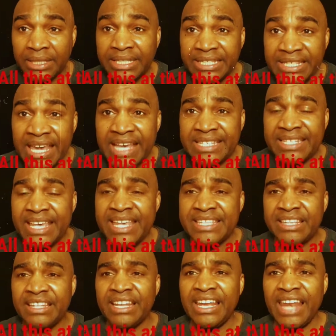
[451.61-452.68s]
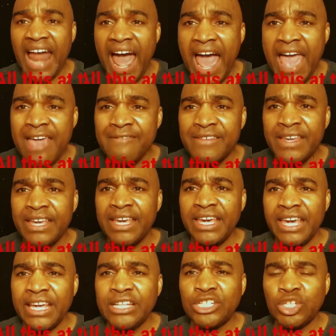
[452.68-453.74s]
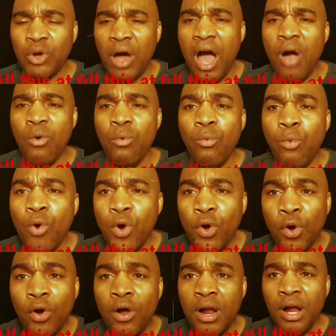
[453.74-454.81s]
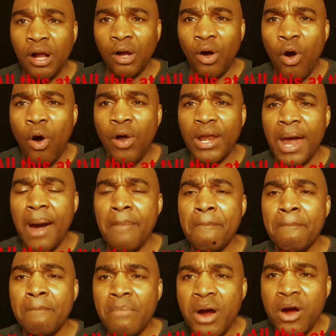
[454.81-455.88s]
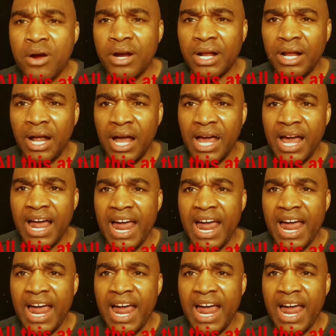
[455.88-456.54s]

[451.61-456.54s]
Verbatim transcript: Yes, it's alive into our world called America.